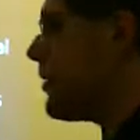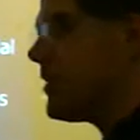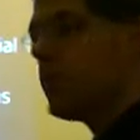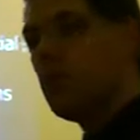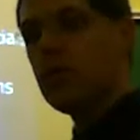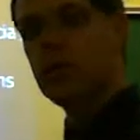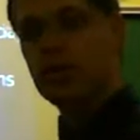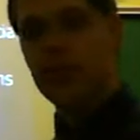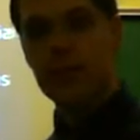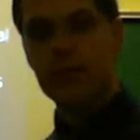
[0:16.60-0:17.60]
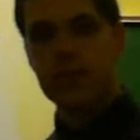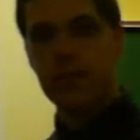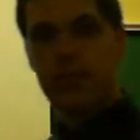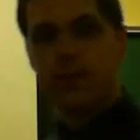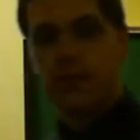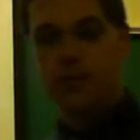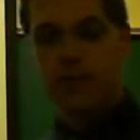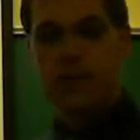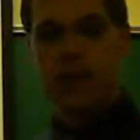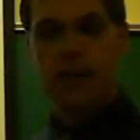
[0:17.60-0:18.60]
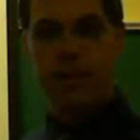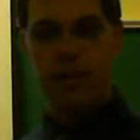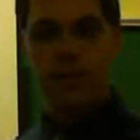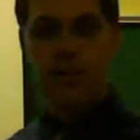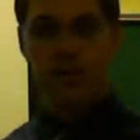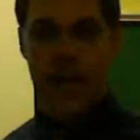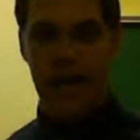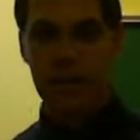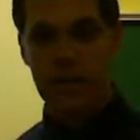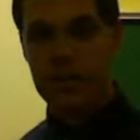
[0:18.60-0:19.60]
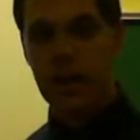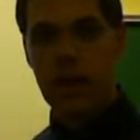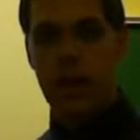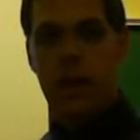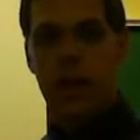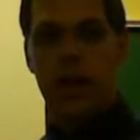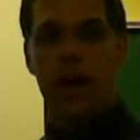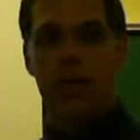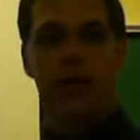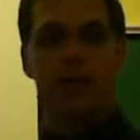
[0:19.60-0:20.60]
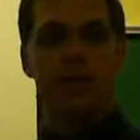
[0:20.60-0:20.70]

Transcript: and resolutions of this stage, as well as Havinghurst's tasks. We're